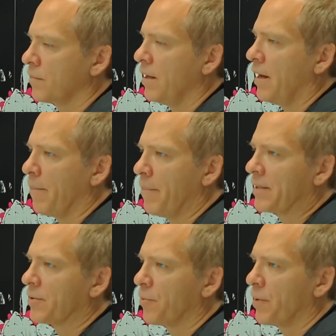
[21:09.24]
Yeah,
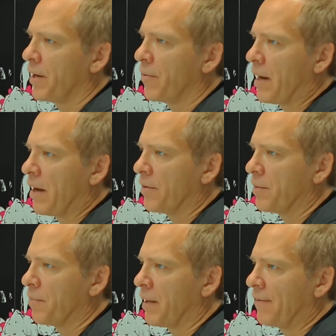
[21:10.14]
make their way around in
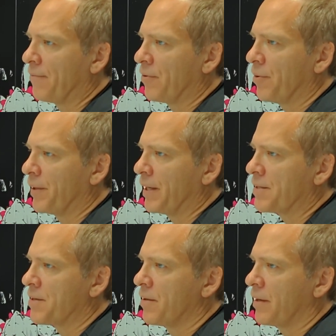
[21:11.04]
the platform and get
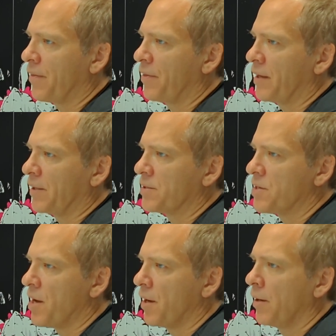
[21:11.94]
things
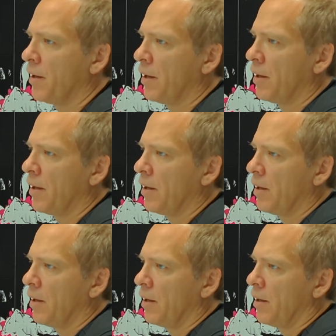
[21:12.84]
done.
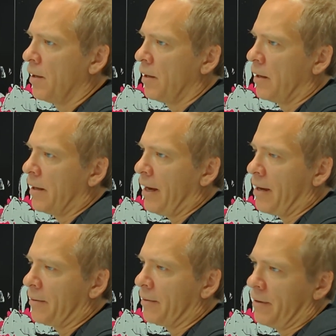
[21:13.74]
Yeah,
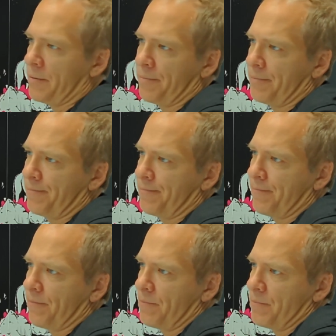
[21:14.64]
and
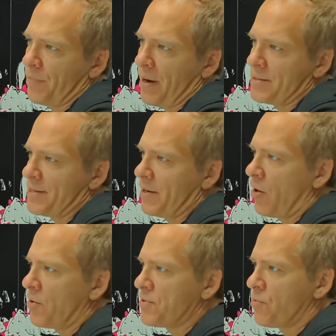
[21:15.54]
I'd say
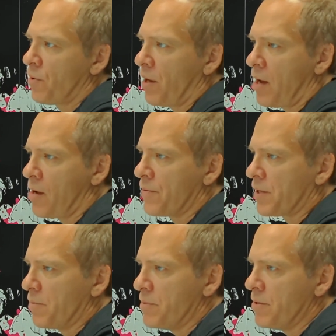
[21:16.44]
also rely on the
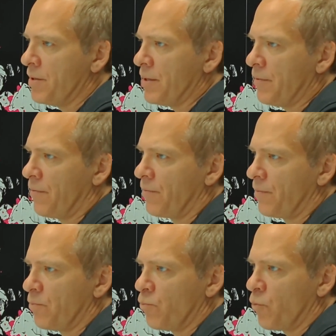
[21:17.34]
community
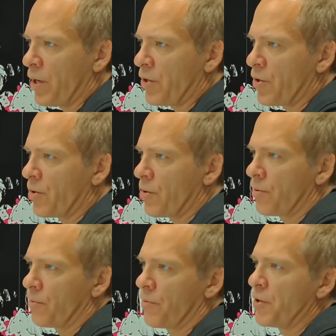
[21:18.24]
when you're
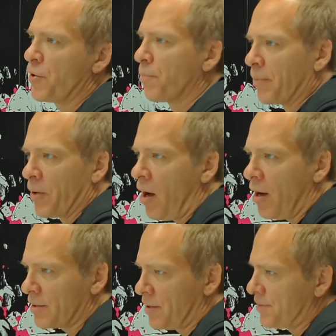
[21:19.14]

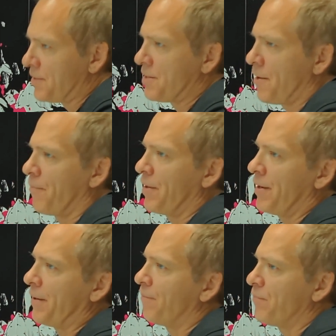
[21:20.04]
blocked on
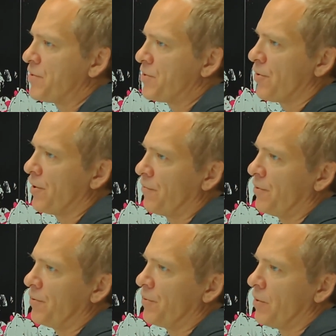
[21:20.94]
something. So if you